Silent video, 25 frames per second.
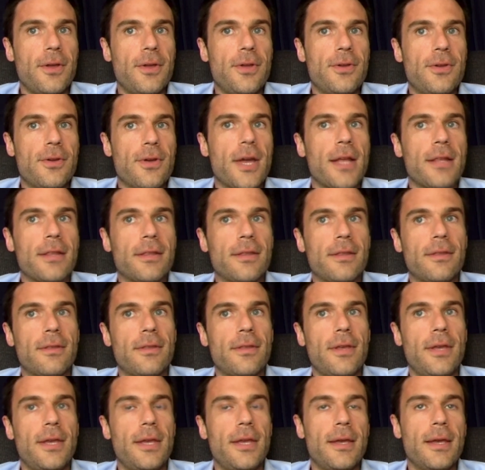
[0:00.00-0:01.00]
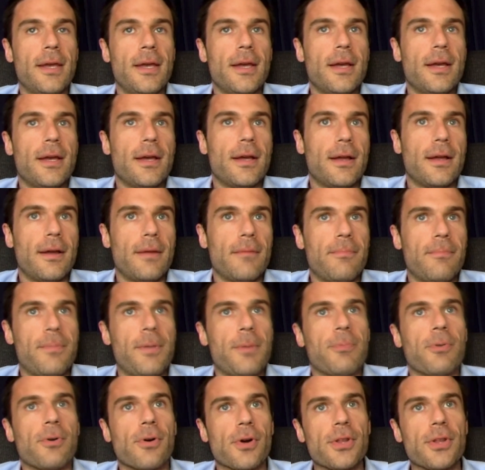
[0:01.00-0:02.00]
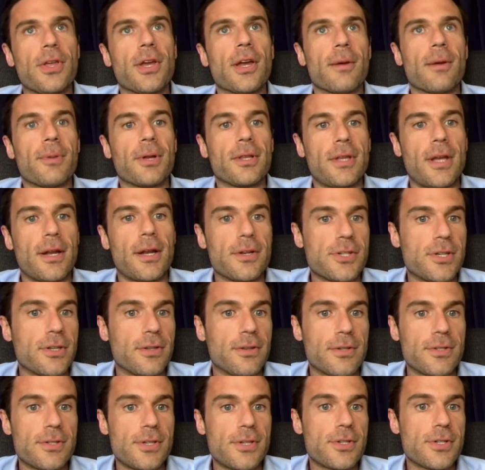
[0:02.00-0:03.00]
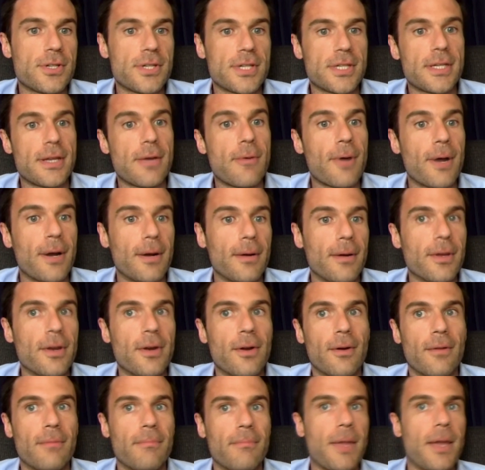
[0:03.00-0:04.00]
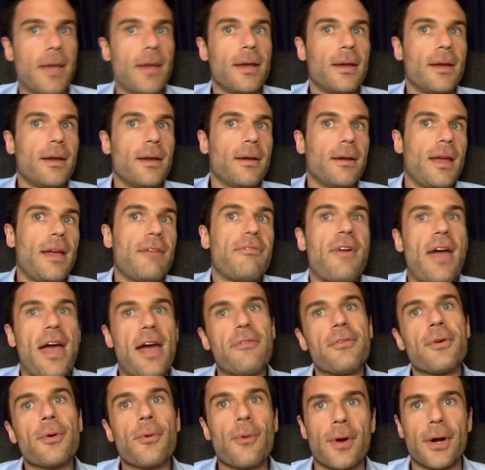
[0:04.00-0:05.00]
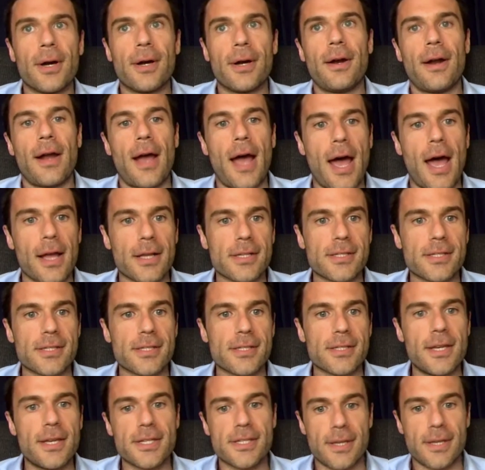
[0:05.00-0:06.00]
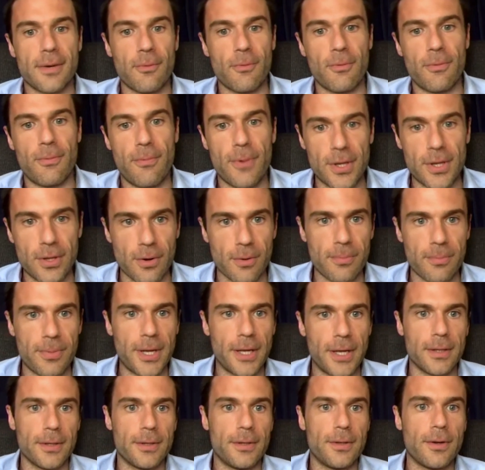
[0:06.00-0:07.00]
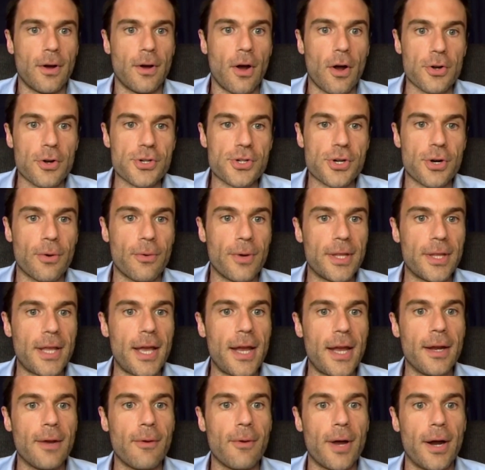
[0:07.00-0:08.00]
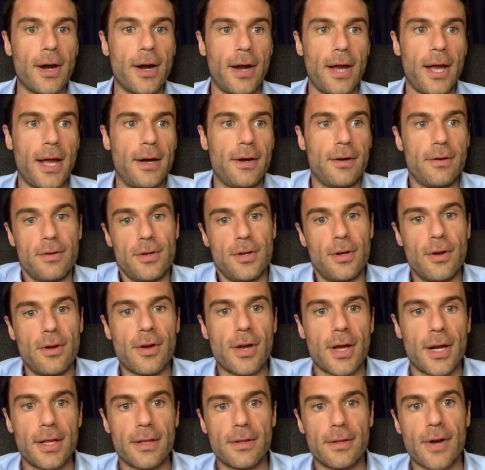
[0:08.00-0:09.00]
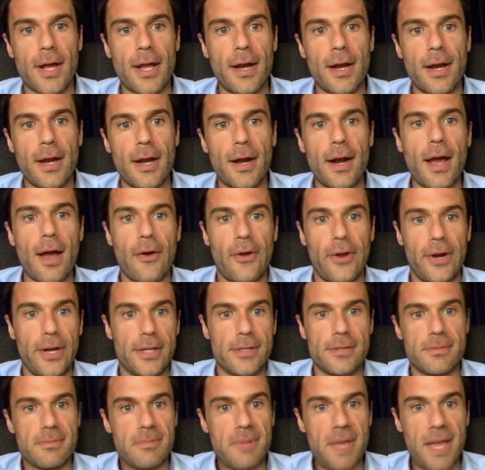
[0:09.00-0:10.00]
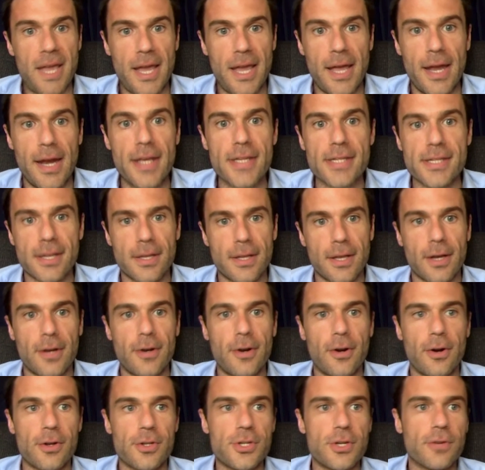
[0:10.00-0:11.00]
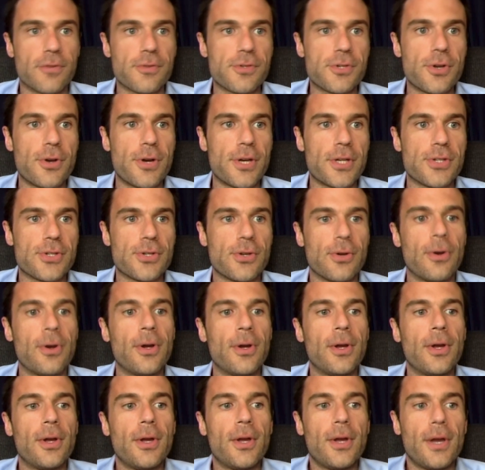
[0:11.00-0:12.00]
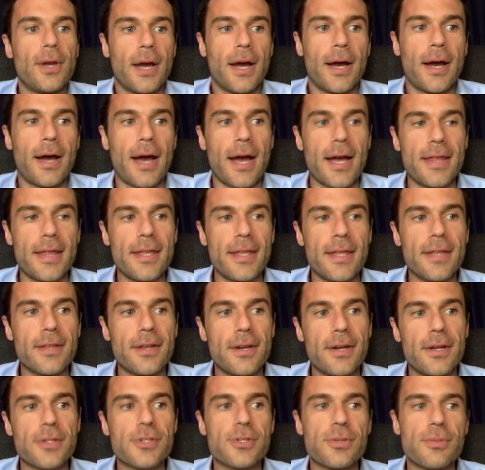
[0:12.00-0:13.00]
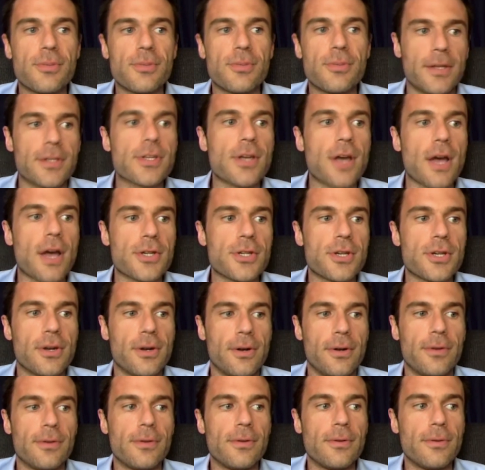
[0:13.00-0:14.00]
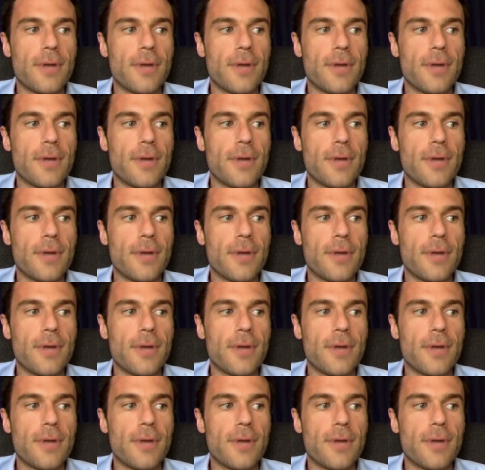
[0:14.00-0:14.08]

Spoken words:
you get the people who are thinking about the energy transition. They say, well, you know, if everyone acts like this, then we don't build onshore wind anywhere. And you look at it right now, and it is the technology of choice. So I think there needs to be a discussion